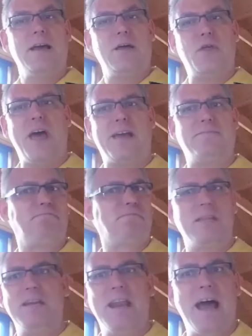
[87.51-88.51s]
that
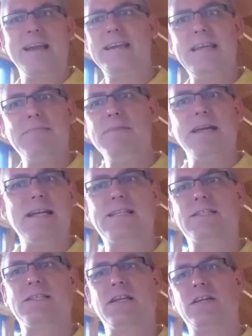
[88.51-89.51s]
90
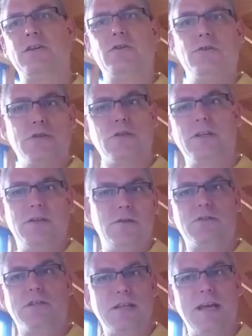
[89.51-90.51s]
minutes that it
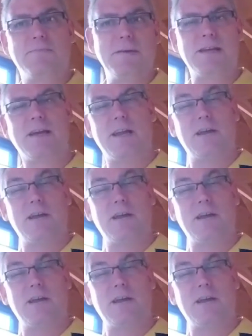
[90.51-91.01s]
used to take me to kind